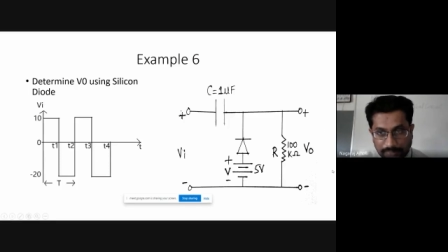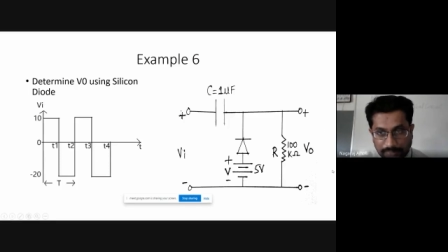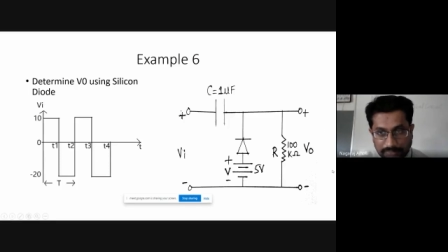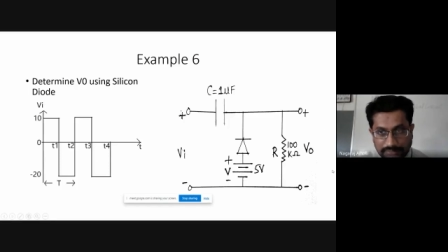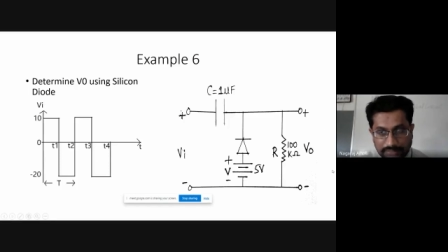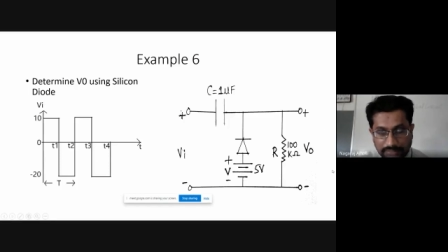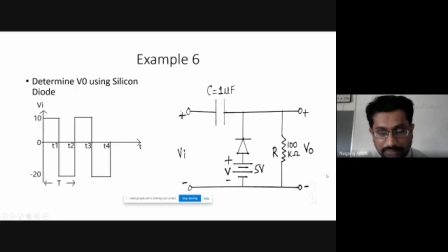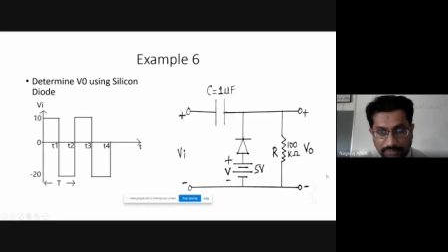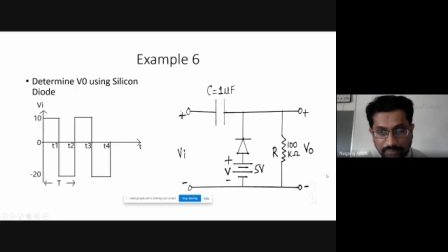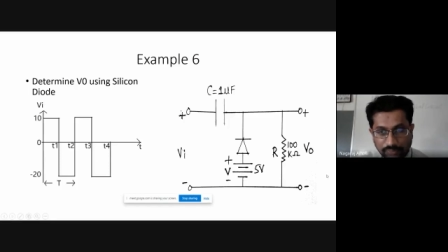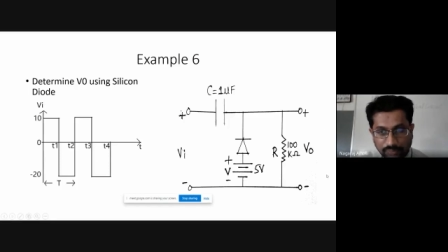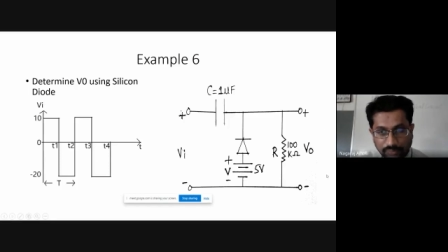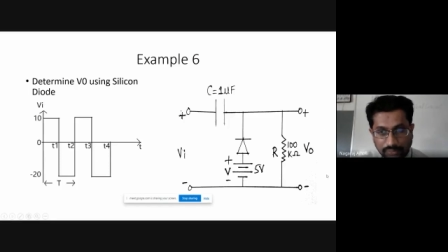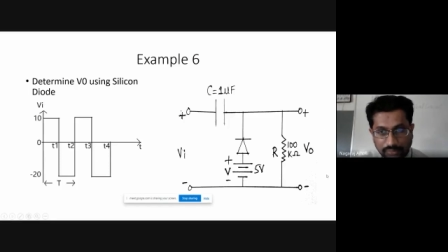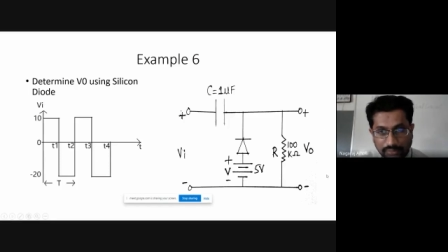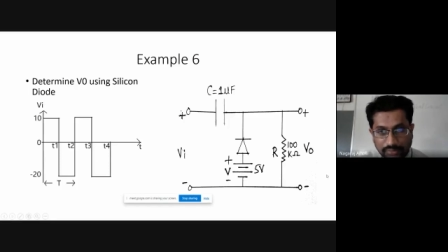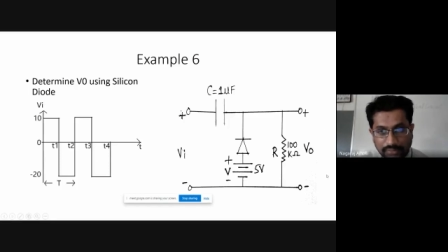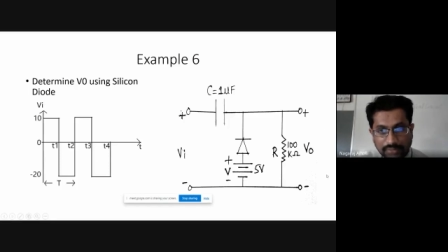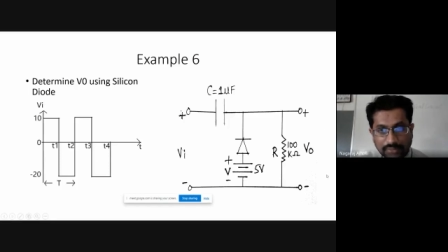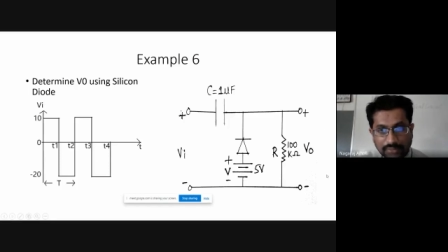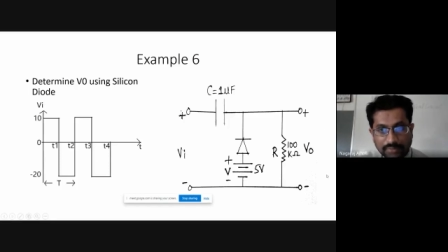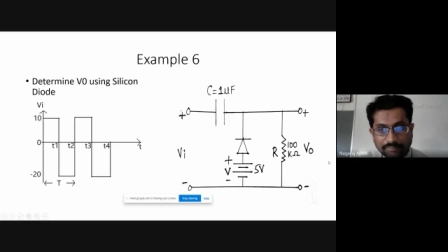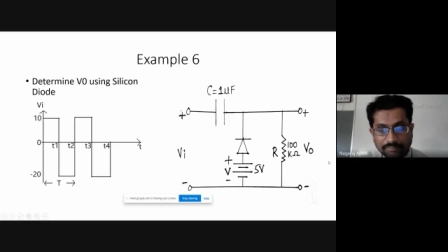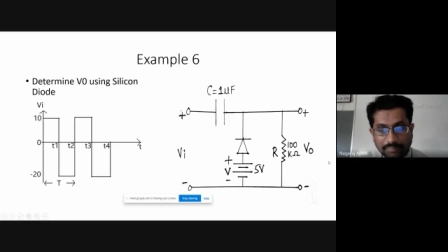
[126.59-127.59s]
It is a clamper
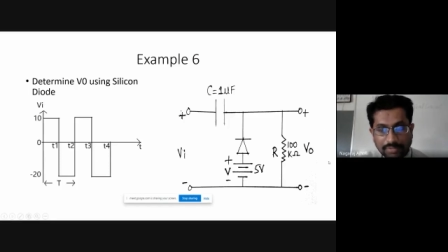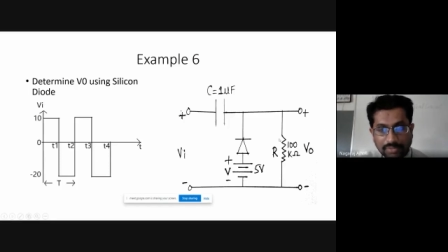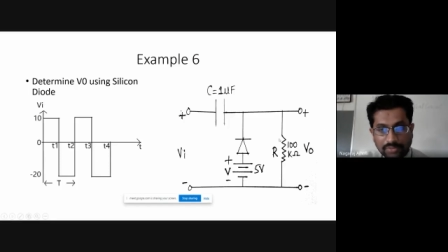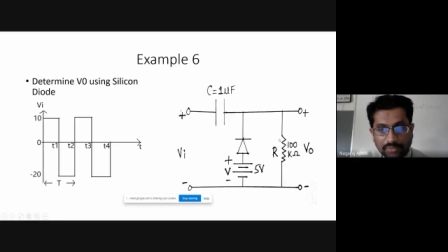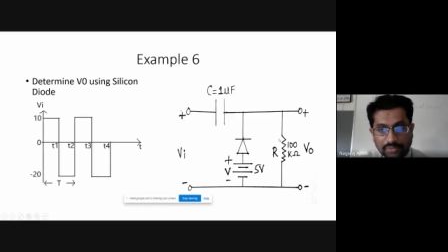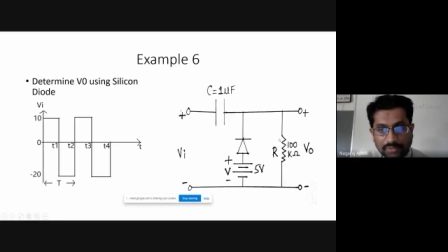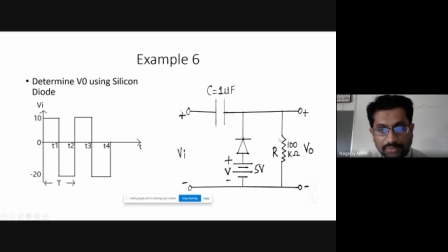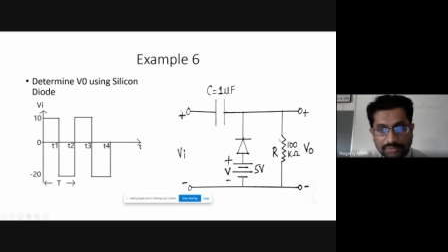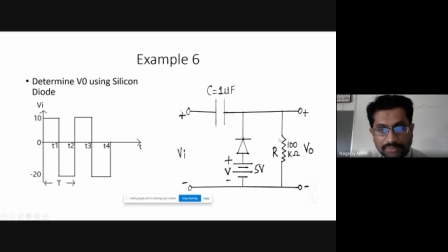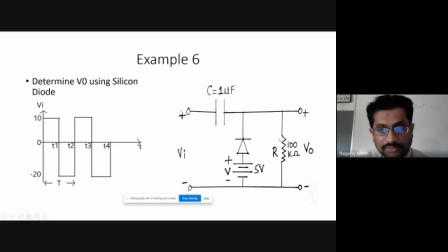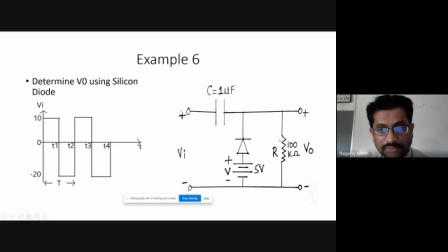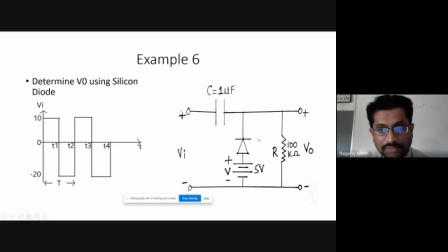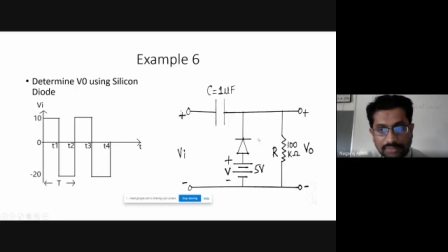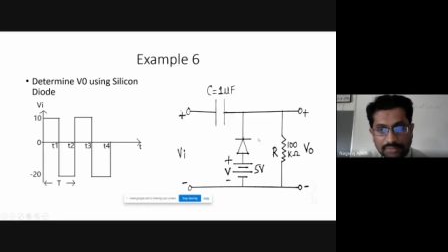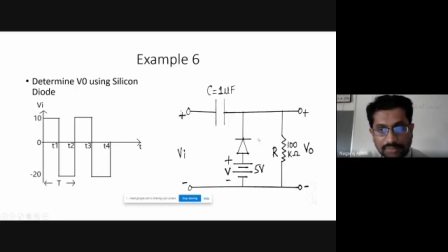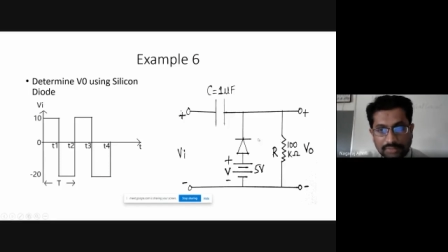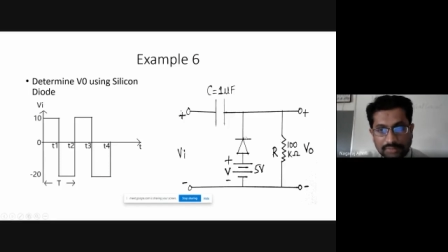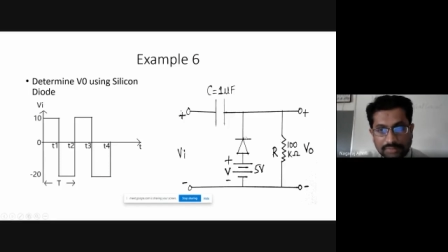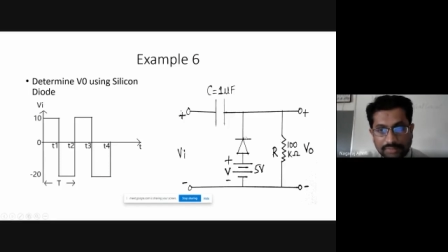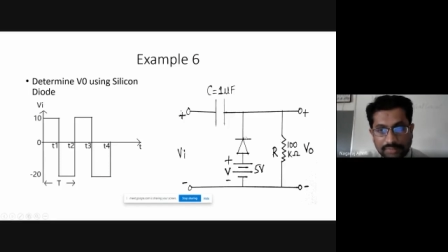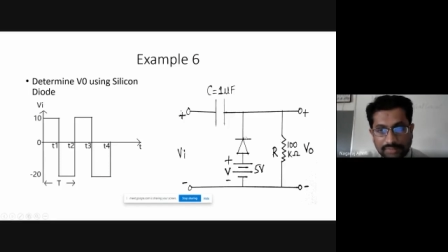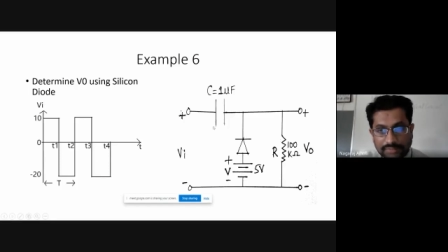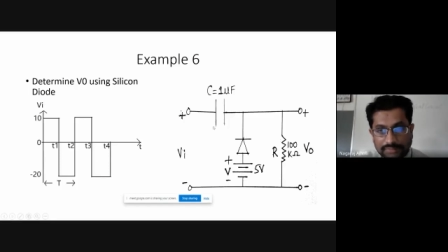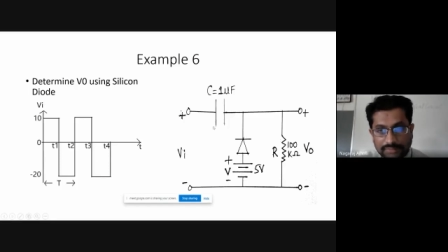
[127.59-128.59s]
circuit
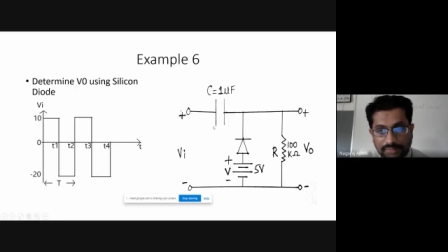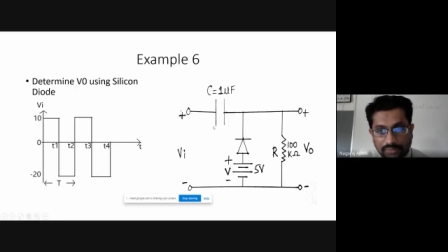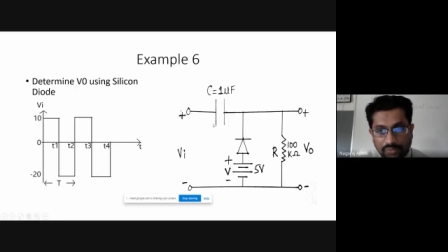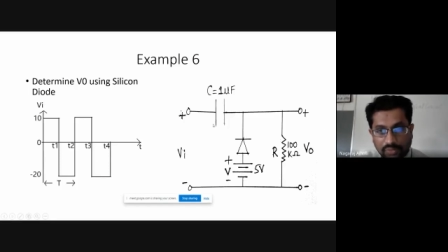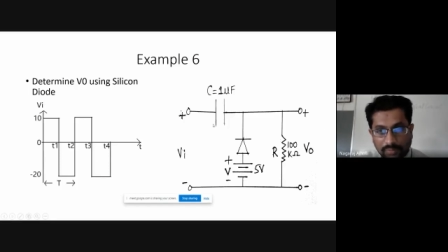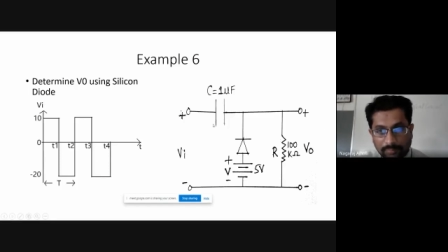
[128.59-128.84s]
because